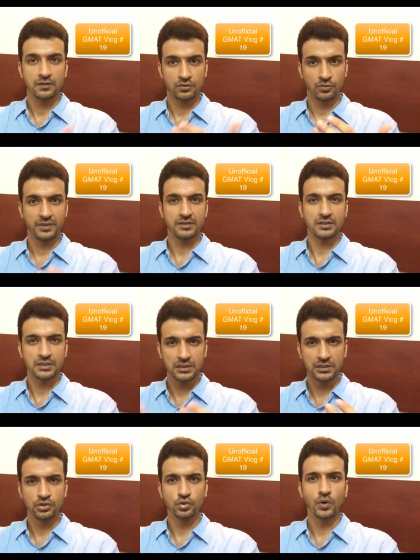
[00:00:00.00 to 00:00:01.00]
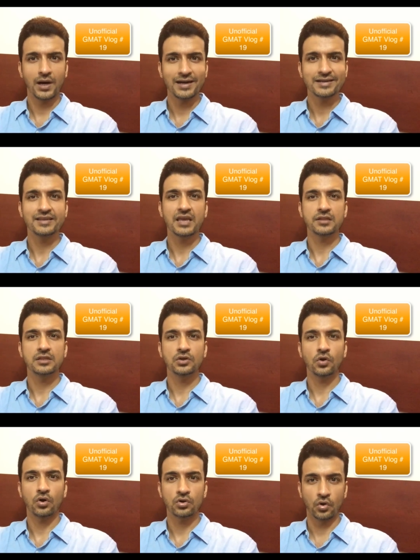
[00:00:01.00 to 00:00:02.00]
So basically you are
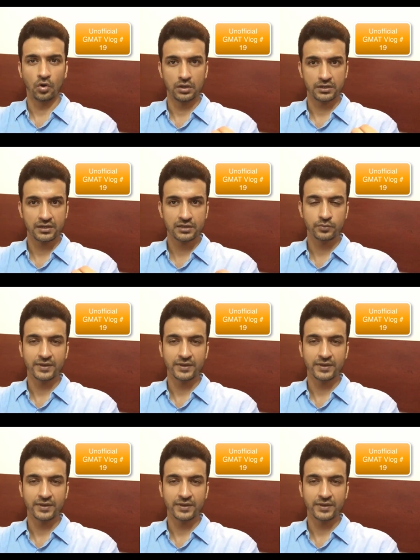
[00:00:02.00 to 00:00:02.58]
guessing on alternate